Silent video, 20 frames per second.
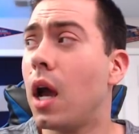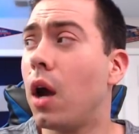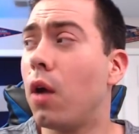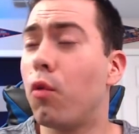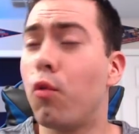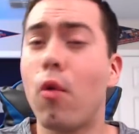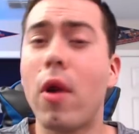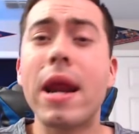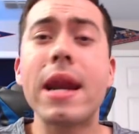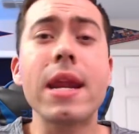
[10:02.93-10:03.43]

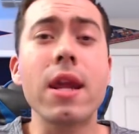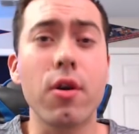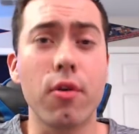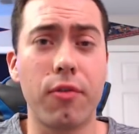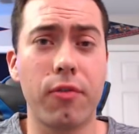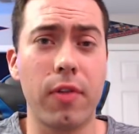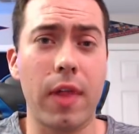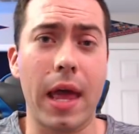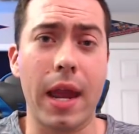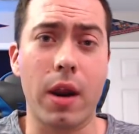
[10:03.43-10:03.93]
radio
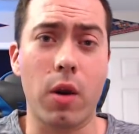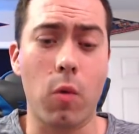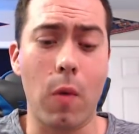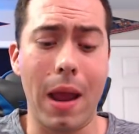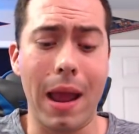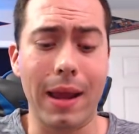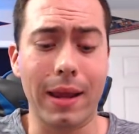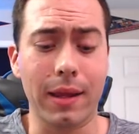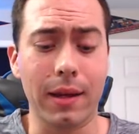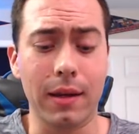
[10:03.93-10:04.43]
flyer
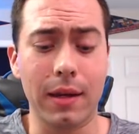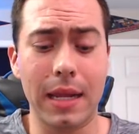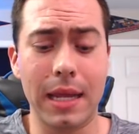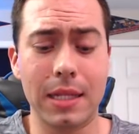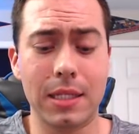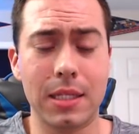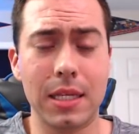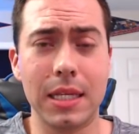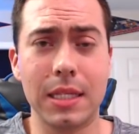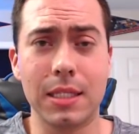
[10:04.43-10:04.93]
wagon.
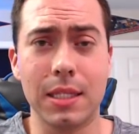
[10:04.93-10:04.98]
It's